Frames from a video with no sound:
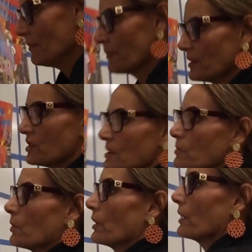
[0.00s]
But just
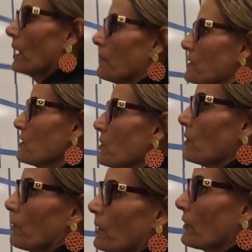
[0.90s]
more
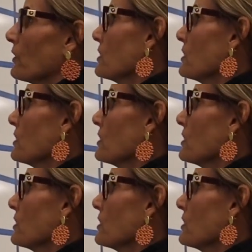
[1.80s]
student work for